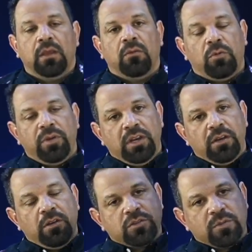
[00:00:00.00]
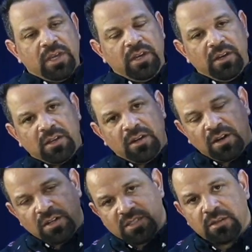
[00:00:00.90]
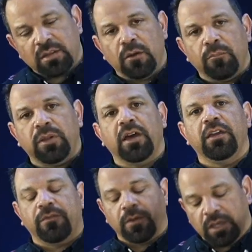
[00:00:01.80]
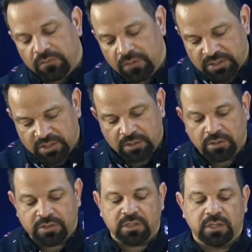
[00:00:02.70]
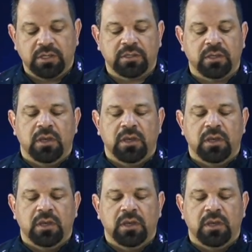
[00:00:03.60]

And what we need to do is we need to constantly apply forgiveness to those things.